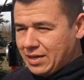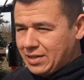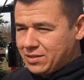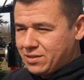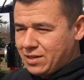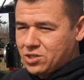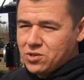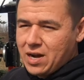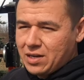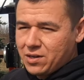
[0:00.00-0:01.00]
I guess,
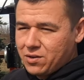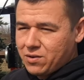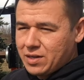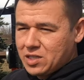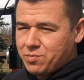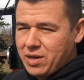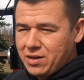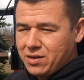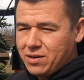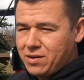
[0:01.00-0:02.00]
extracted or
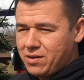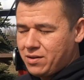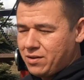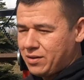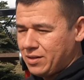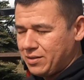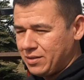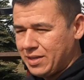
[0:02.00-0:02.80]
expanded uh,